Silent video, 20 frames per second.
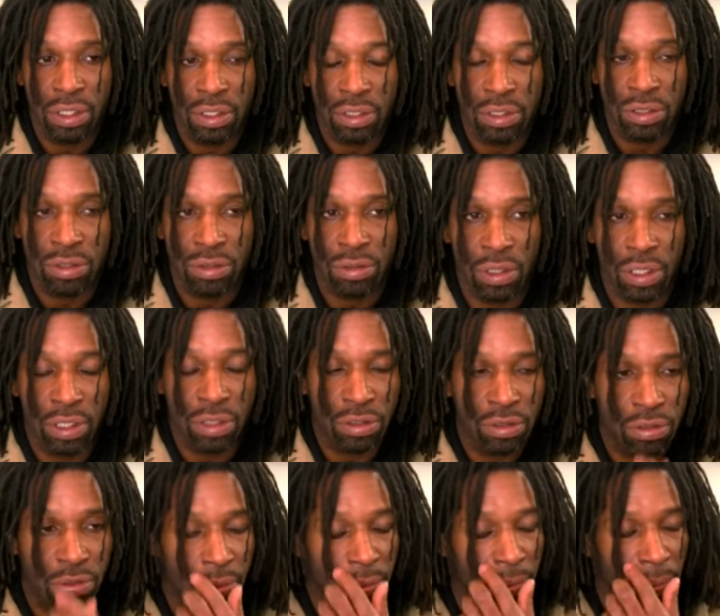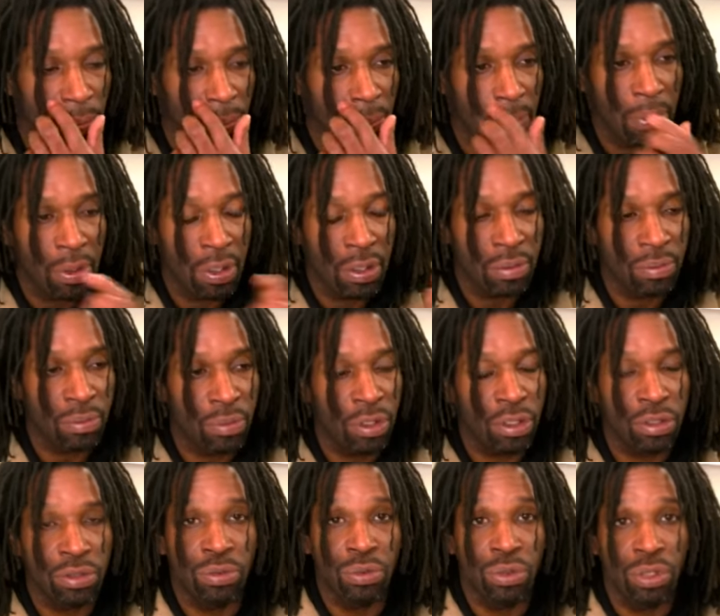it's strange when
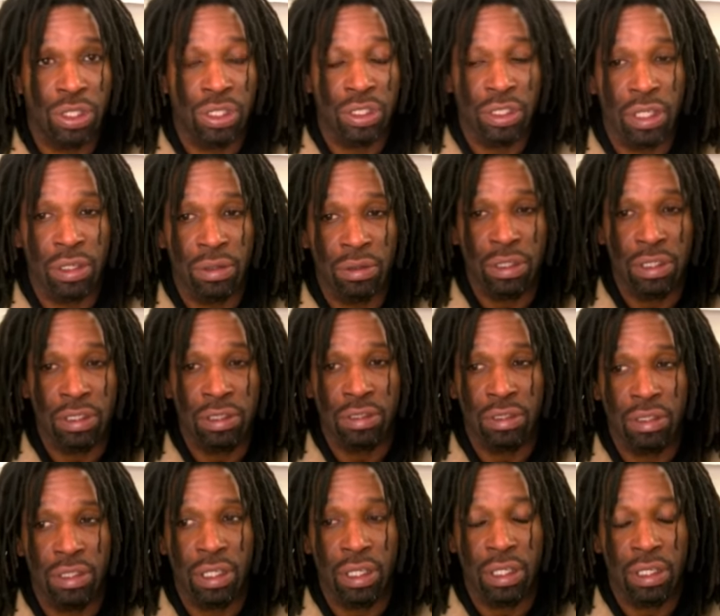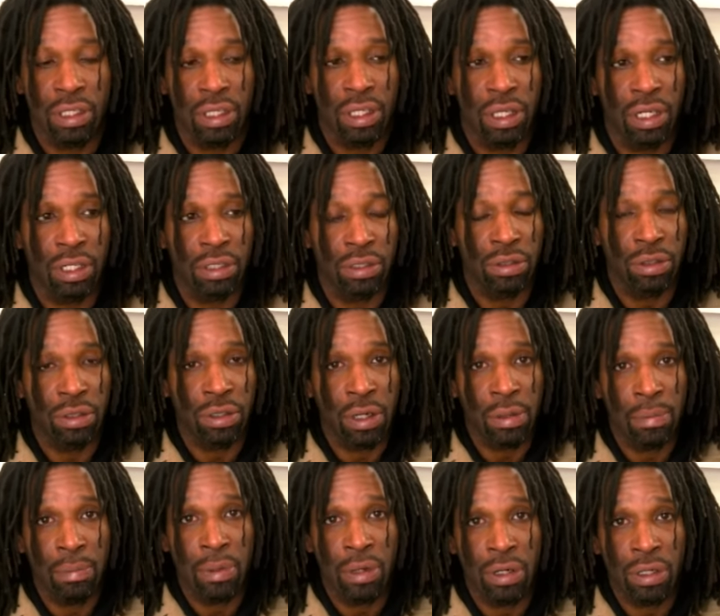when I was walking down yesterday and you got
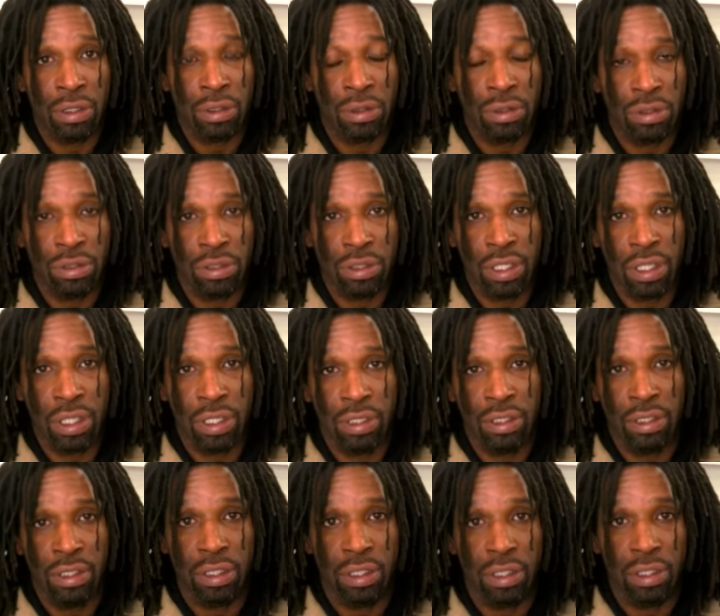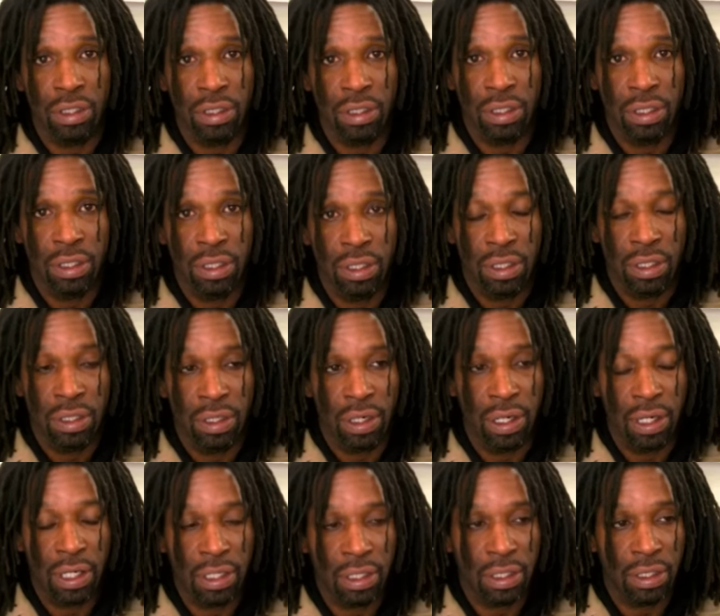that bar across there, and
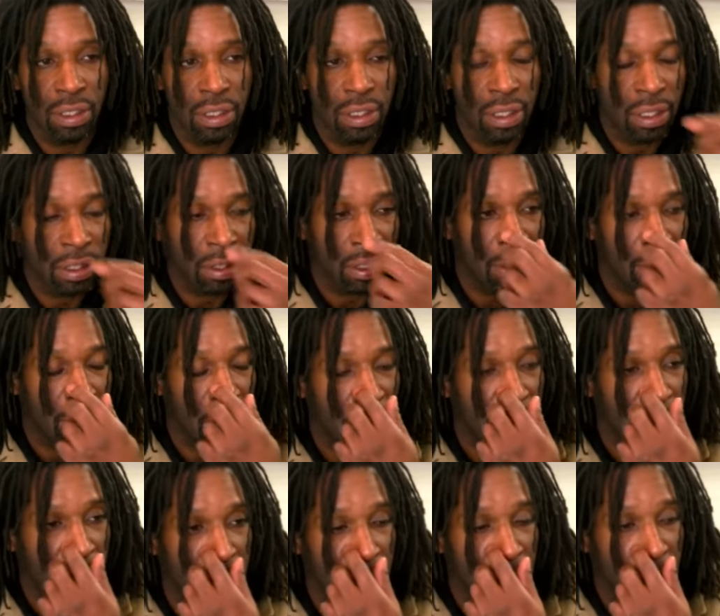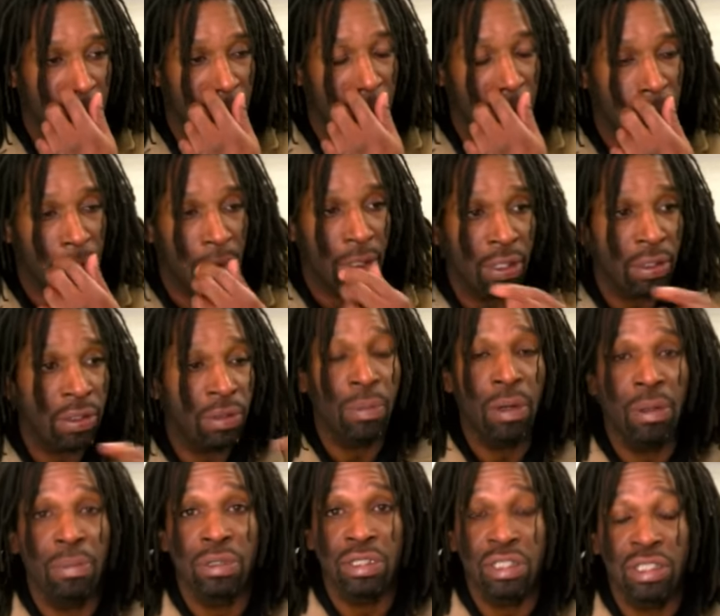right, I can't remember the name of the bar. I can
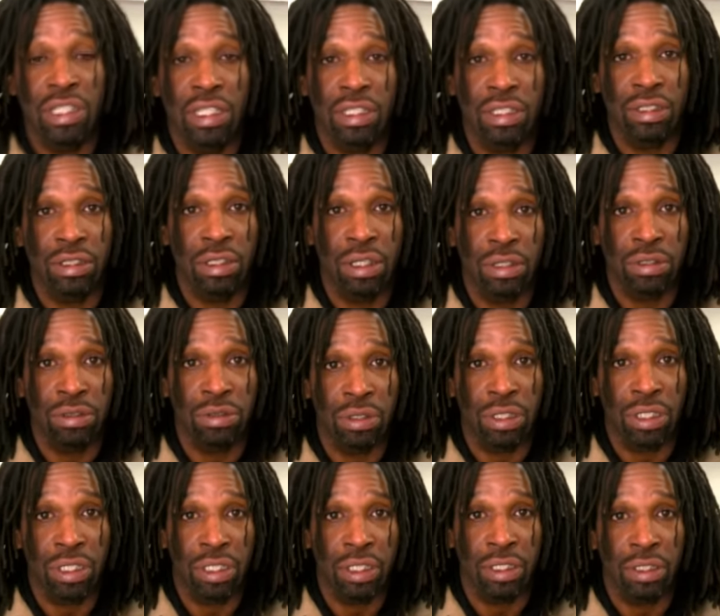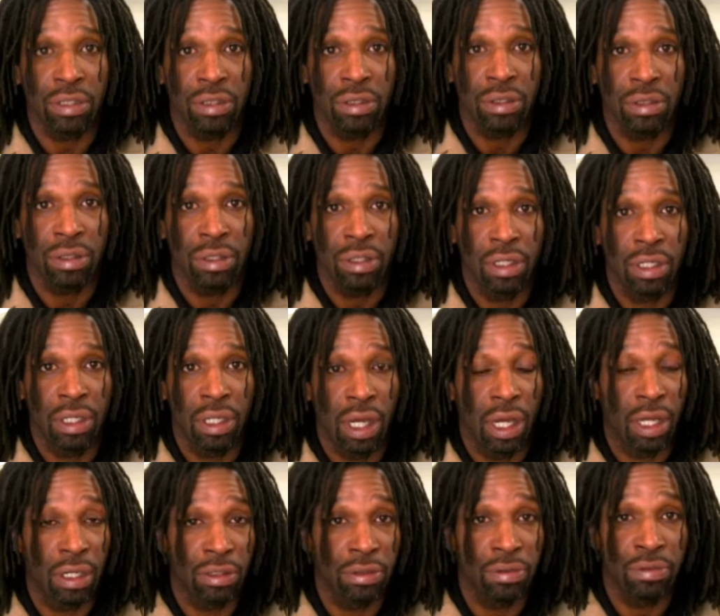remember sitting in there drinking
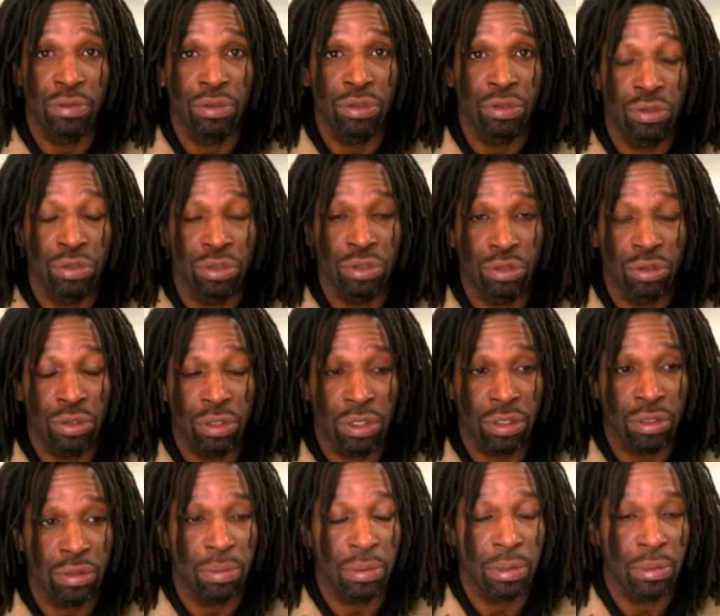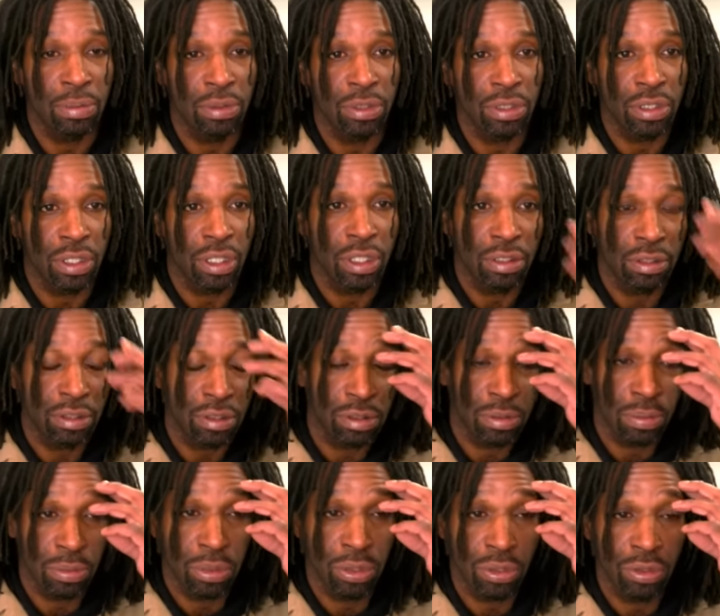and even using drugs, to be precise.
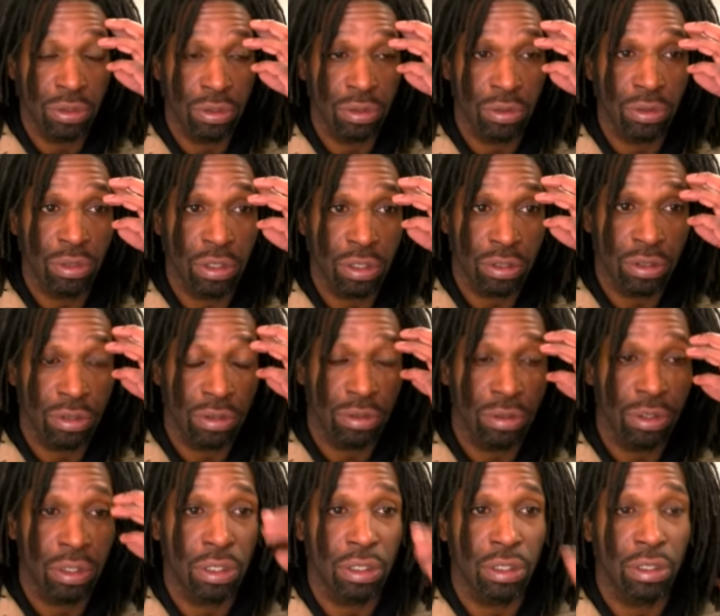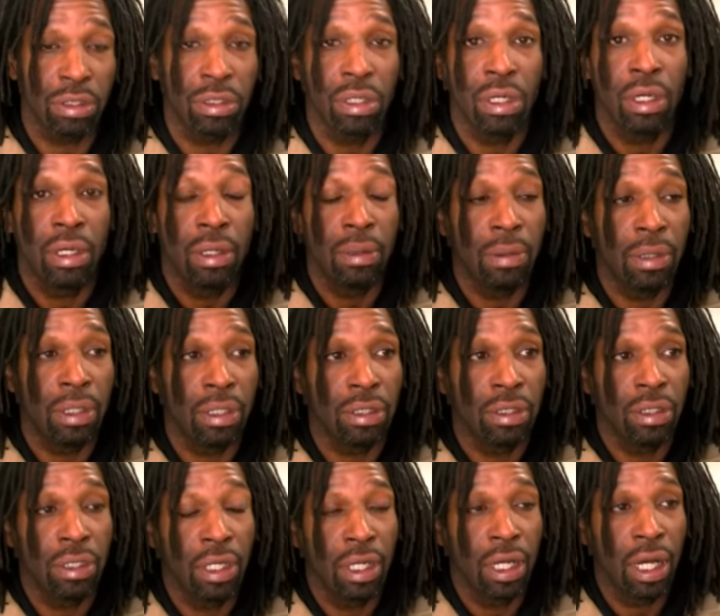It's more using drugs than drinking, but
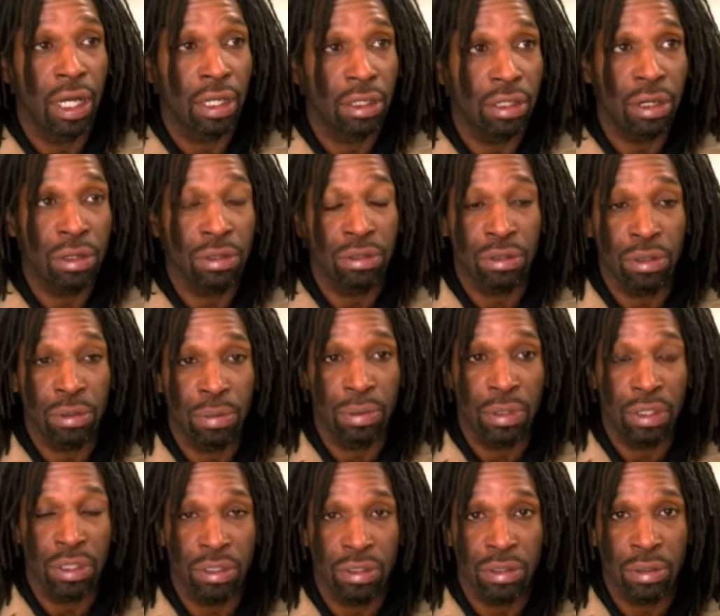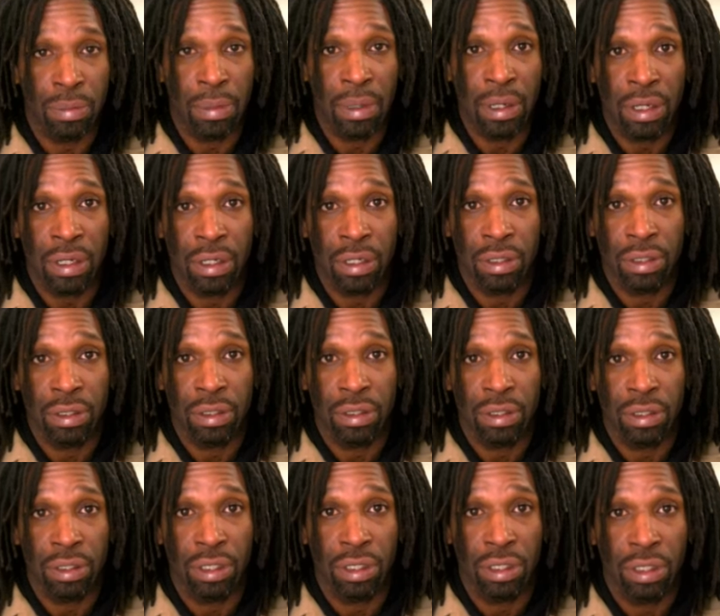and now it's opening as a bar.
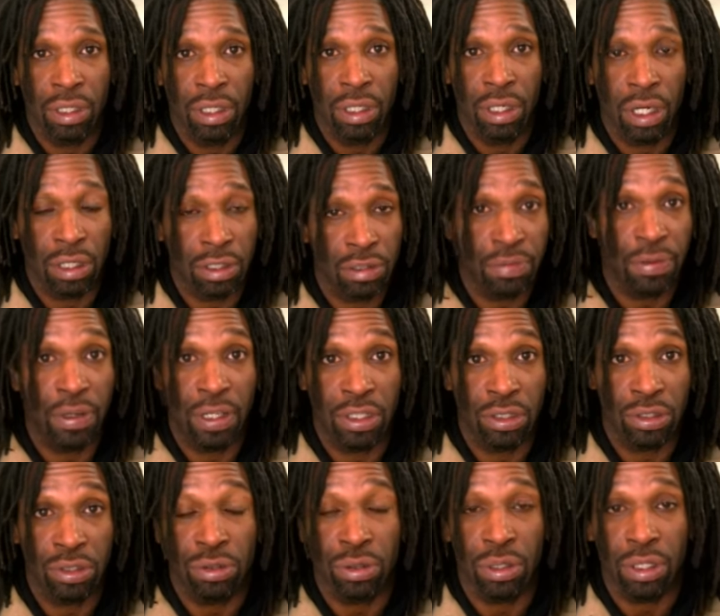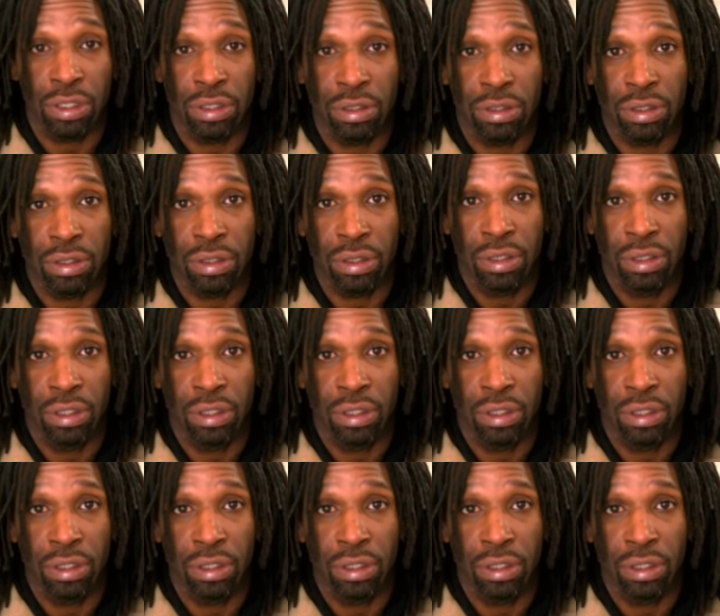I just find it strange.